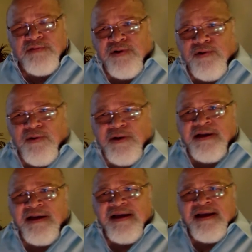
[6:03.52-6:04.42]
recording.
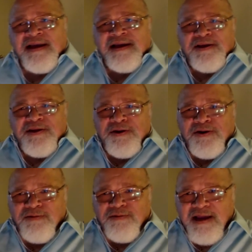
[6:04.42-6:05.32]
You're
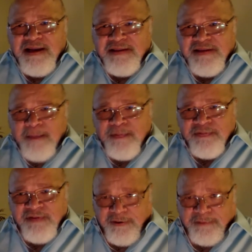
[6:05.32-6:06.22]
right at the
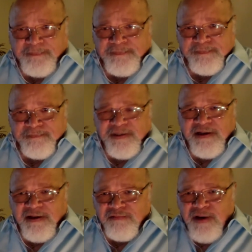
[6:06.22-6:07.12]
epicenter,
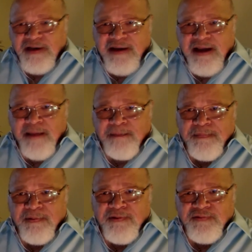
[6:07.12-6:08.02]
because right now
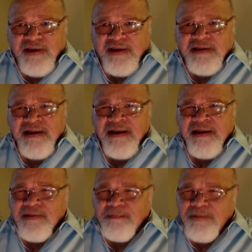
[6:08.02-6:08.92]
people are saying
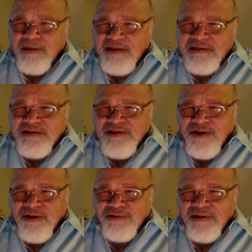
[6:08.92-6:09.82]
the police
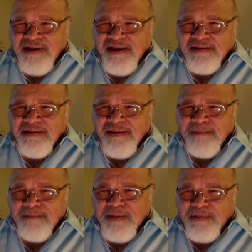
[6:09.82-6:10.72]
don't get
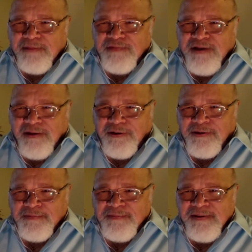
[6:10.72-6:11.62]
people of color.
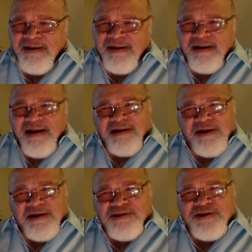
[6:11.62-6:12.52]
I look
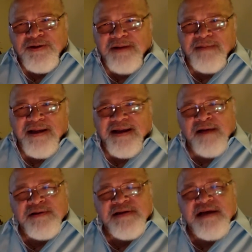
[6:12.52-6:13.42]
at you and I'm like, how
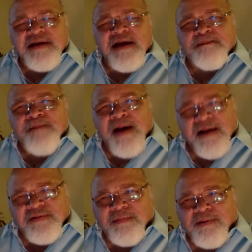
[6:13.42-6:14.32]
is that not
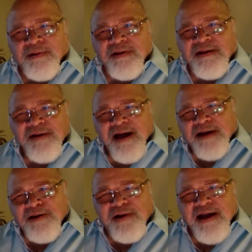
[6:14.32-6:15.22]
possible? How do
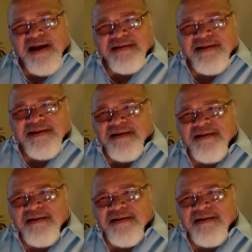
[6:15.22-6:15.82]
you react to that?